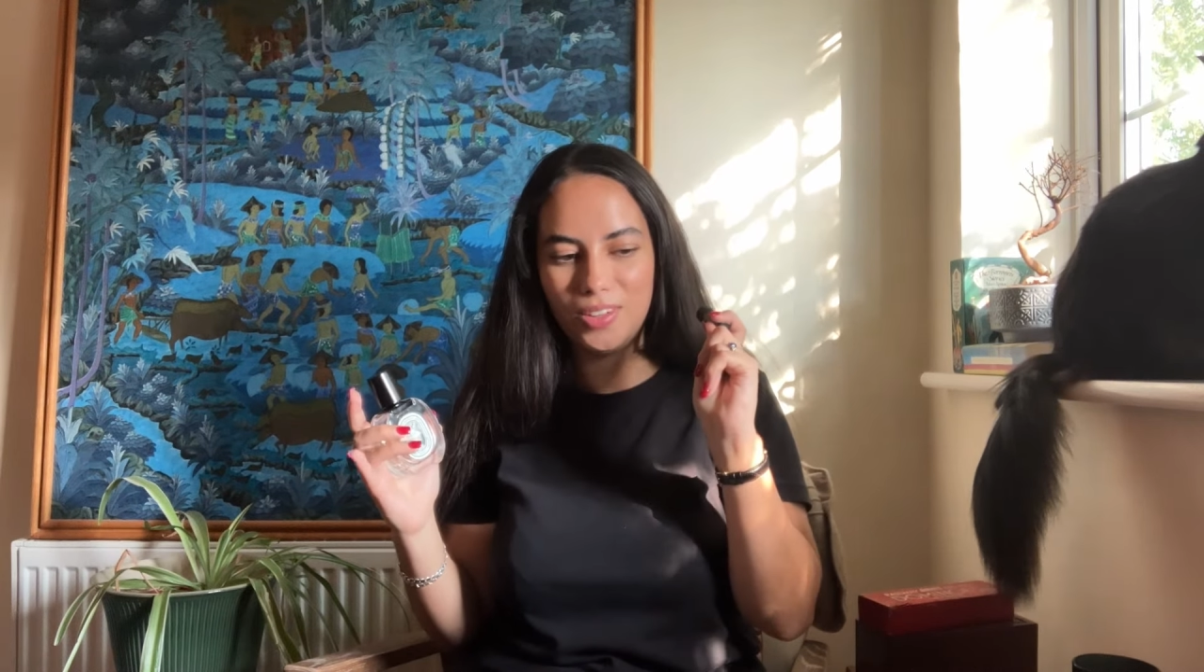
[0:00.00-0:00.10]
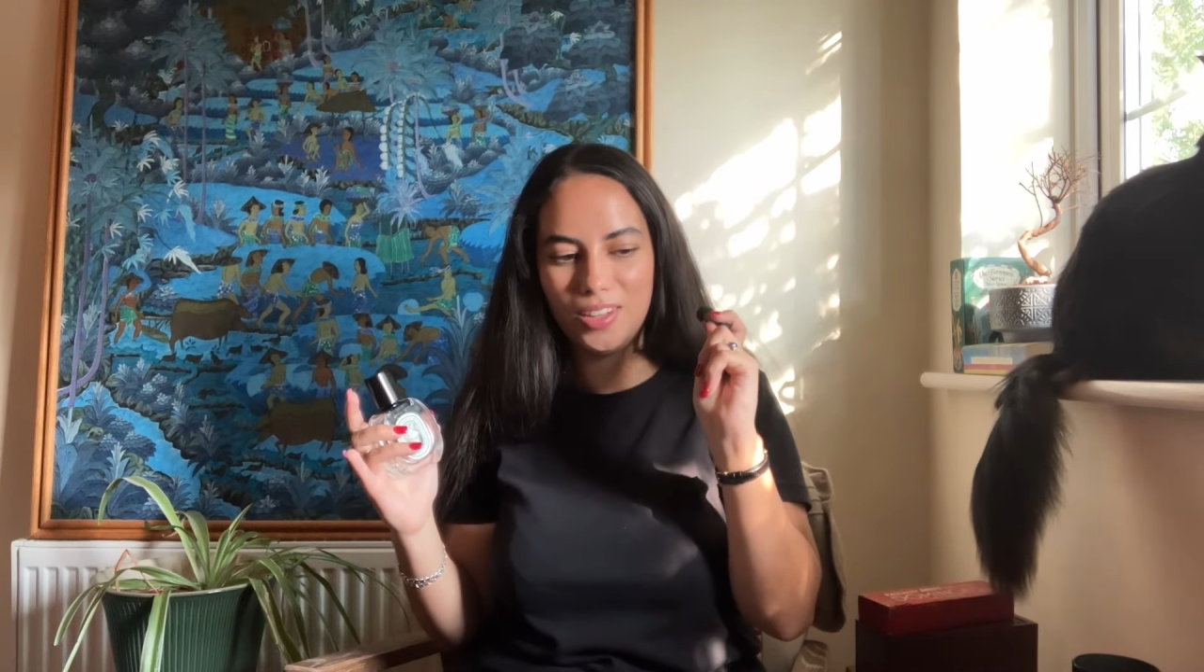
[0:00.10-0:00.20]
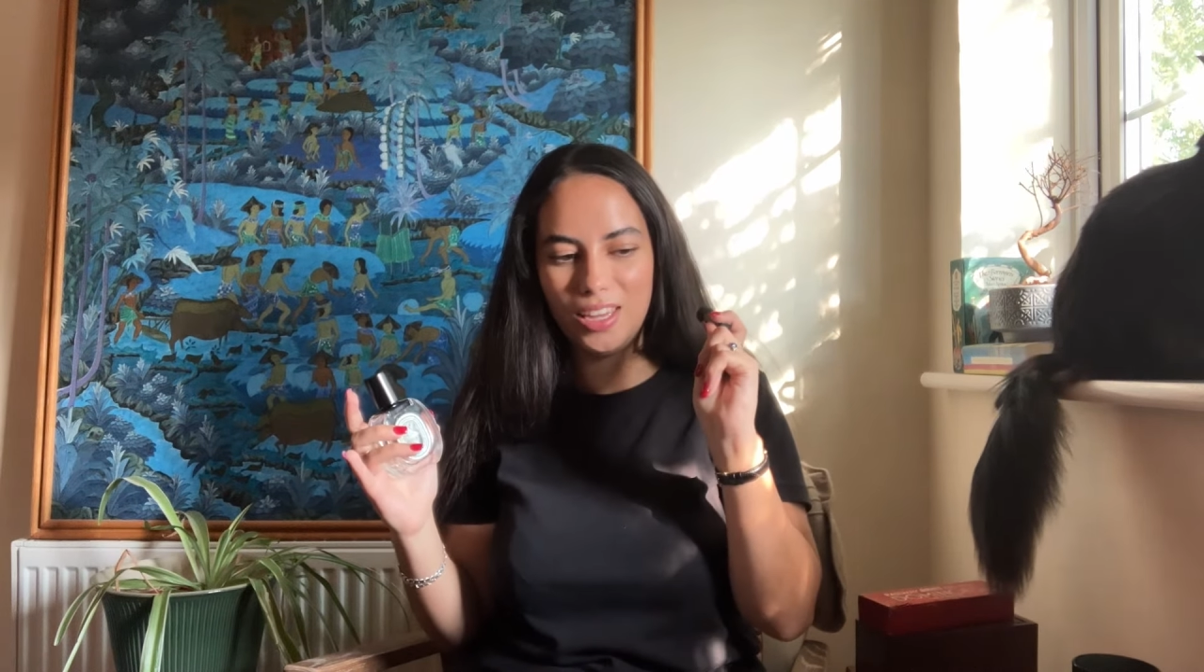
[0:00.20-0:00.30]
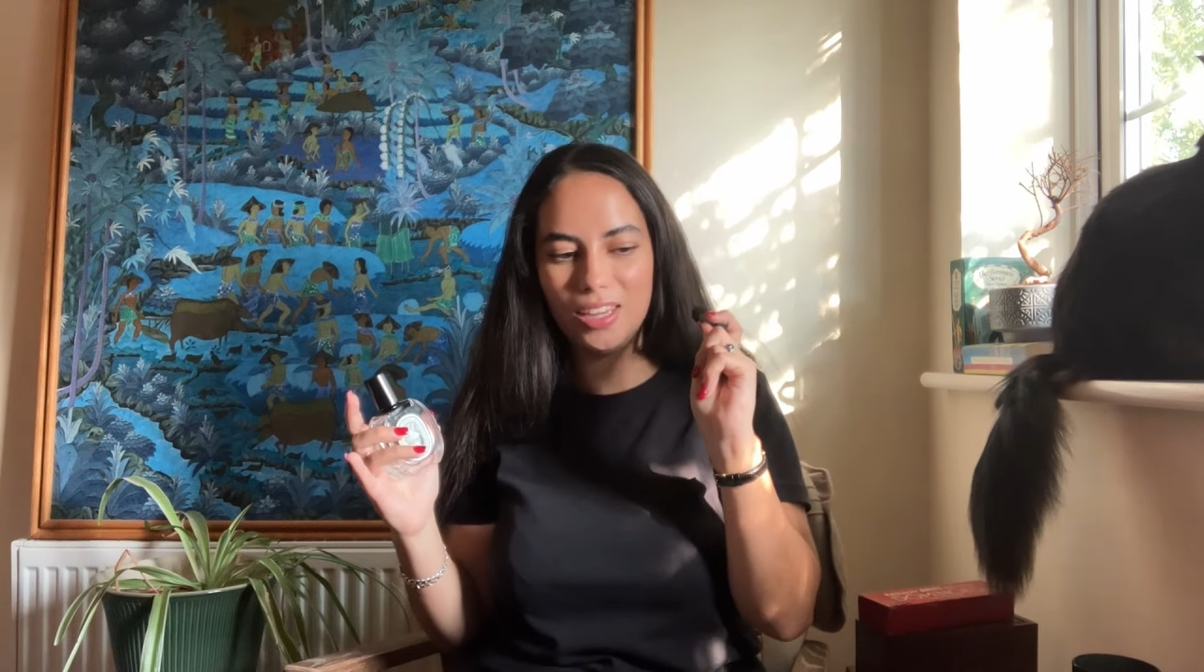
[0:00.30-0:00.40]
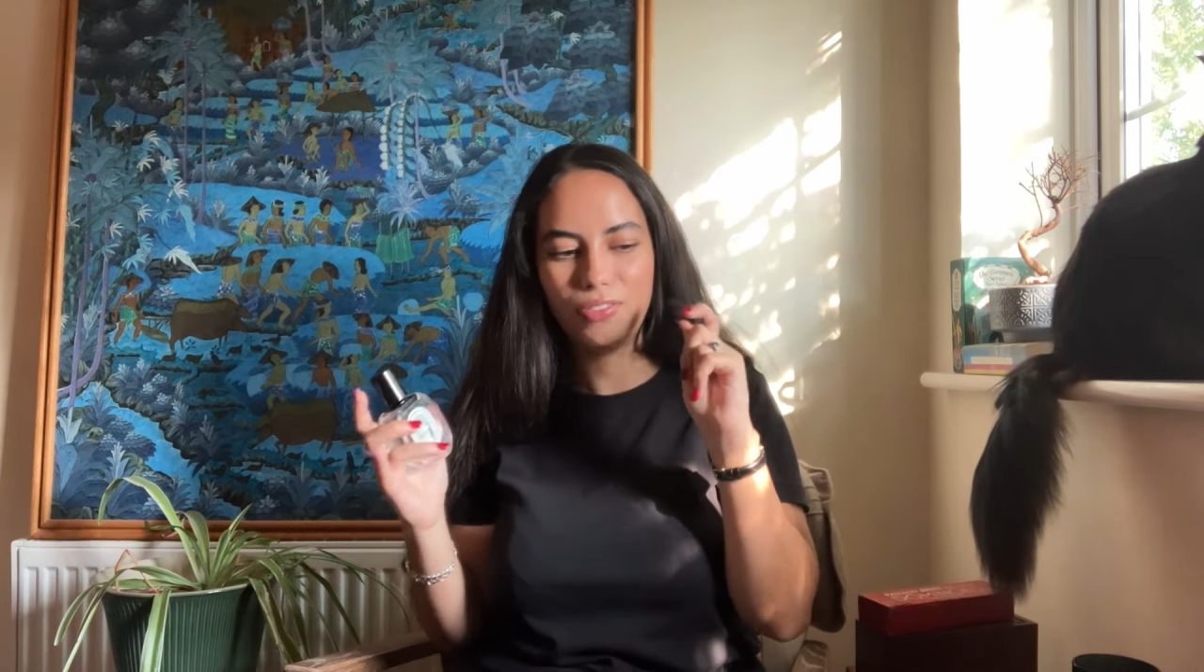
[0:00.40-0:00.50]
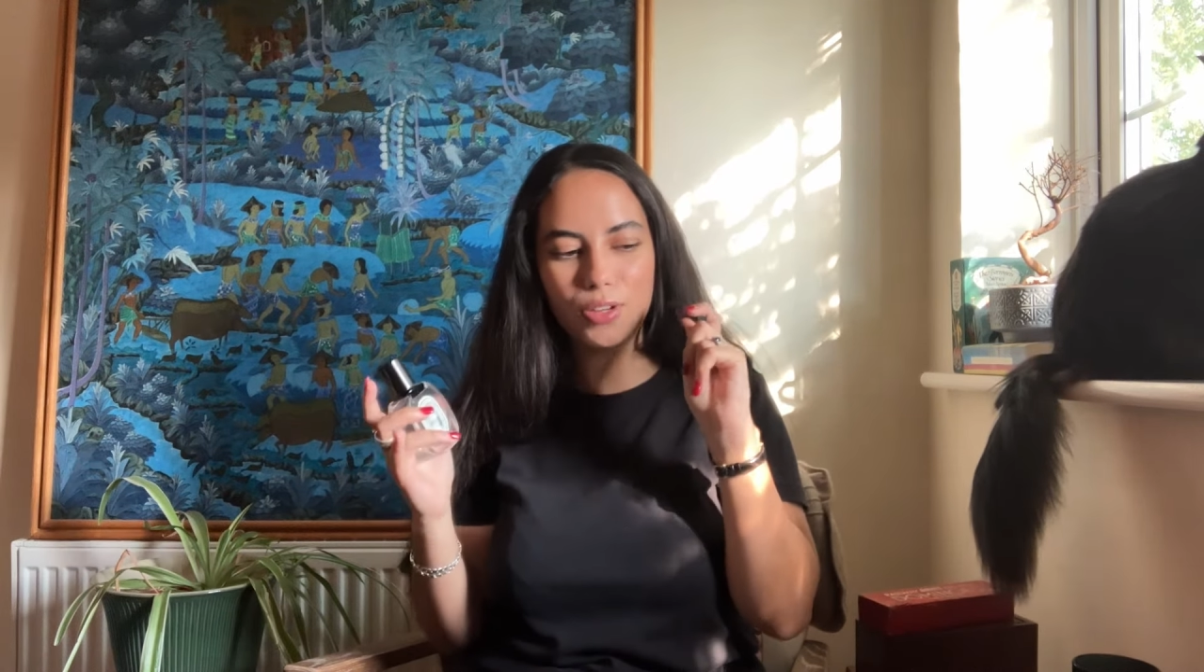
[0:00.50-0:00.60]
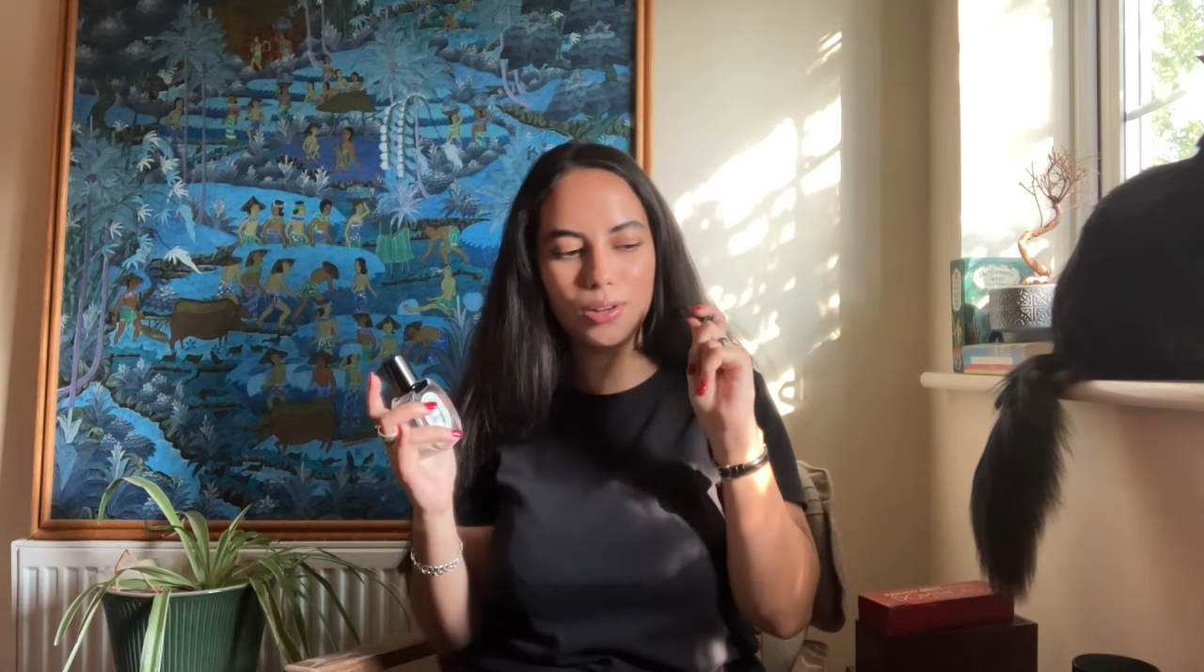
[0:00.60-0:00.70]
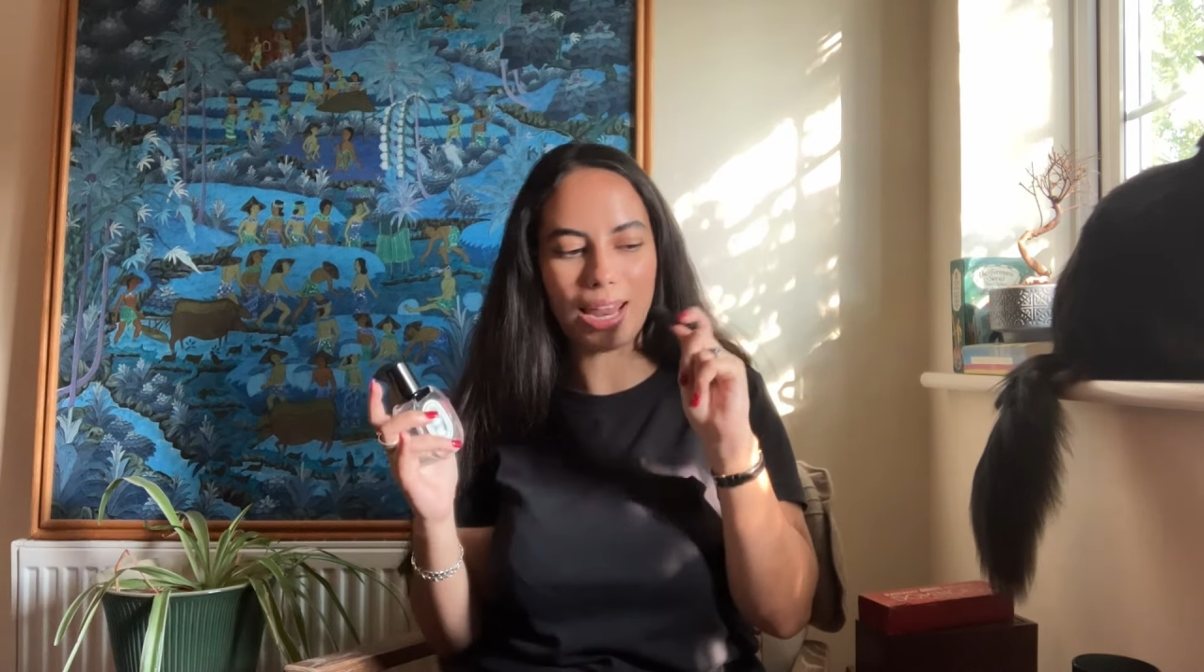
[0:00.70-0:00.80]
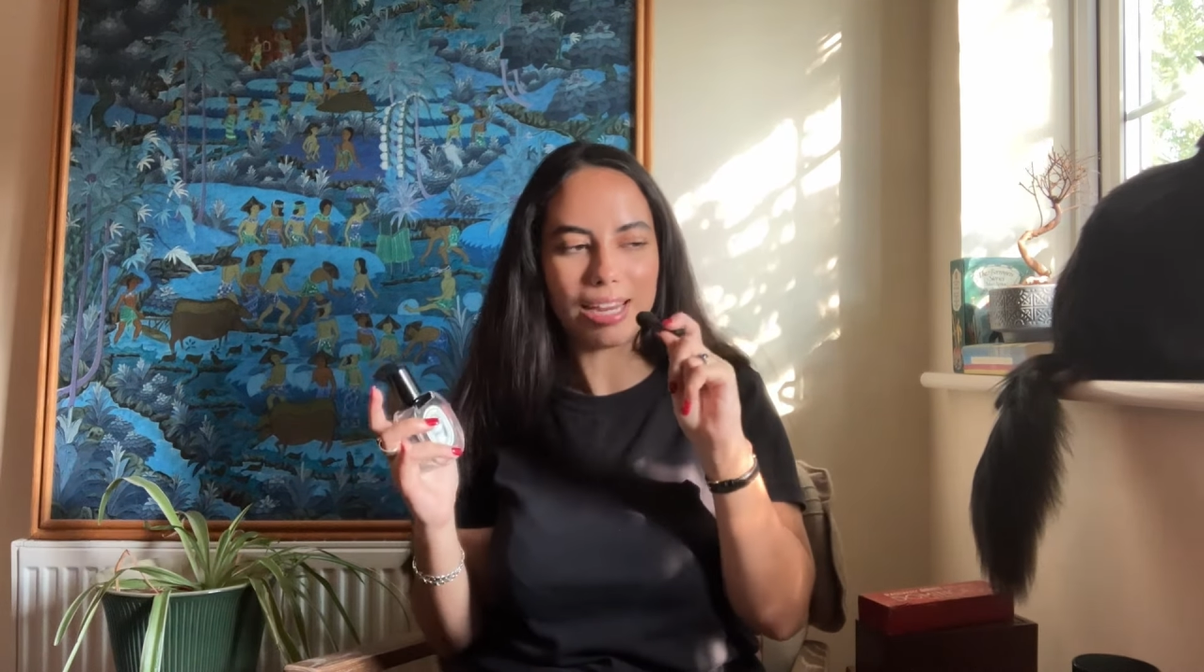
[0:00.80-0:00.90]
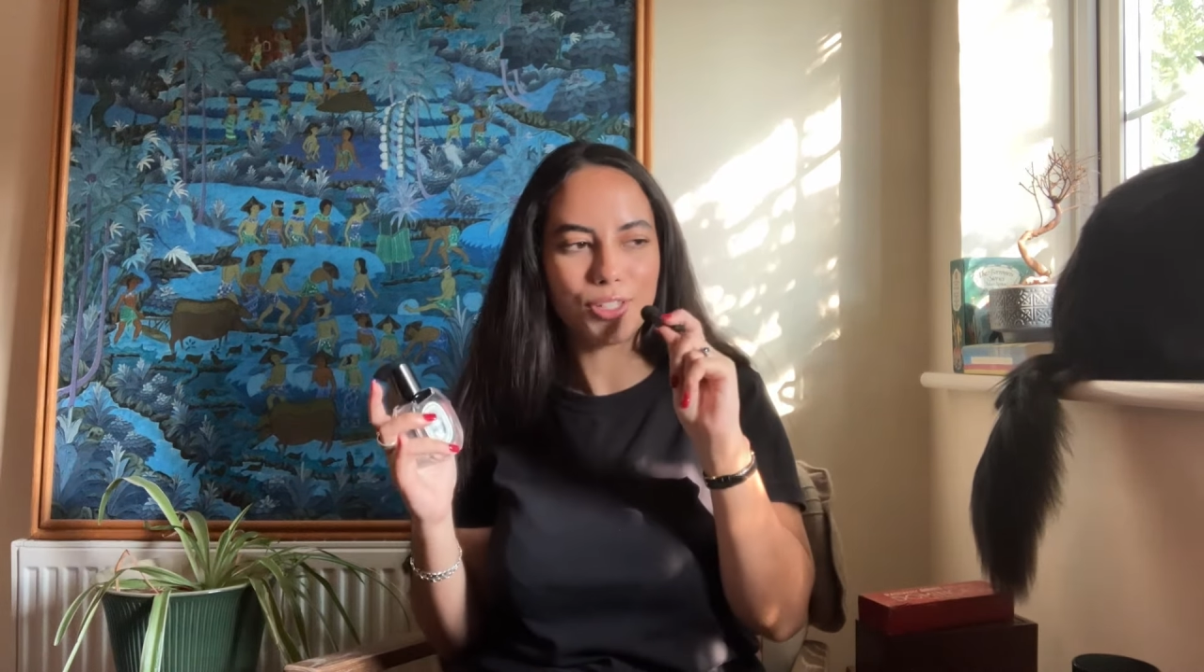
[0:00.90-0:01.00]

If you like